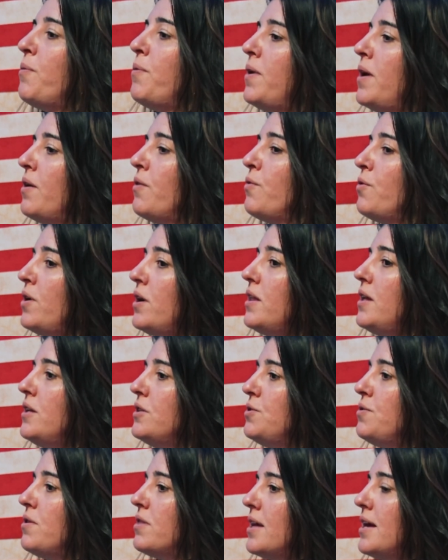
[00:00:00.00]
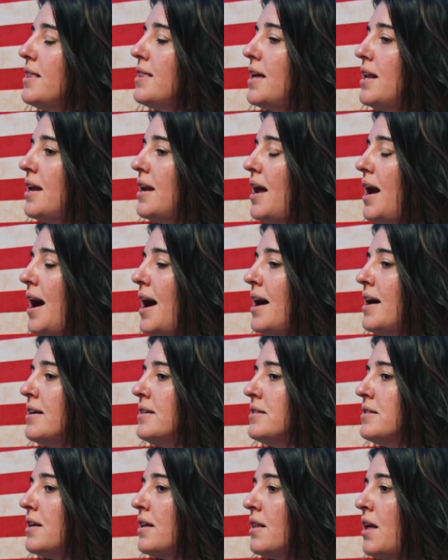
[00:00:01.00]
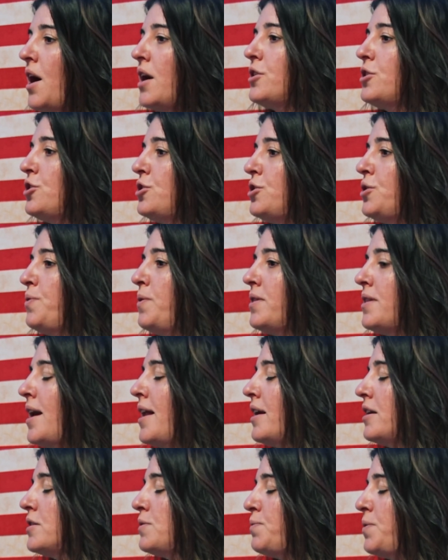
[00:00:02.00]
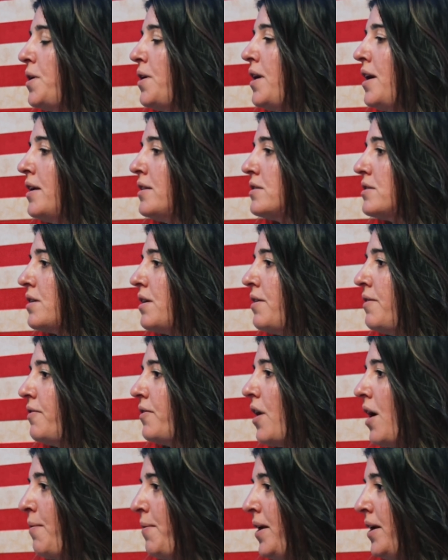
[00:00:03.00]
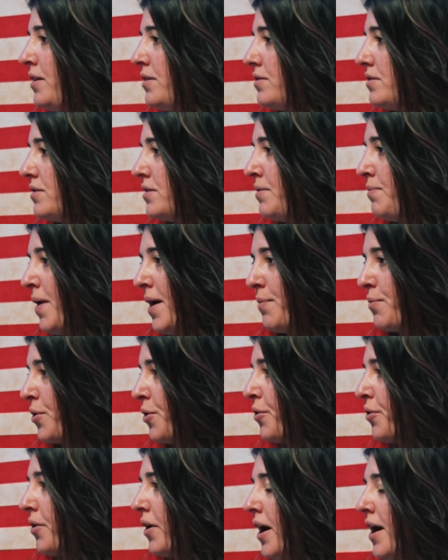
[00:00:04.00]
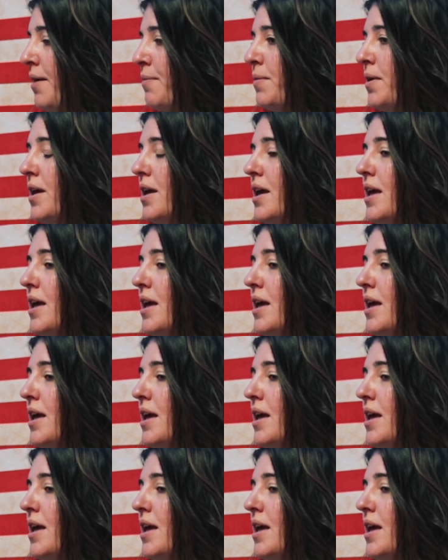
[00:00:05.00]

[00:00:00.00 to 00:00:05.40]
but I really do think that it has a lot to do with that experience of coming to my program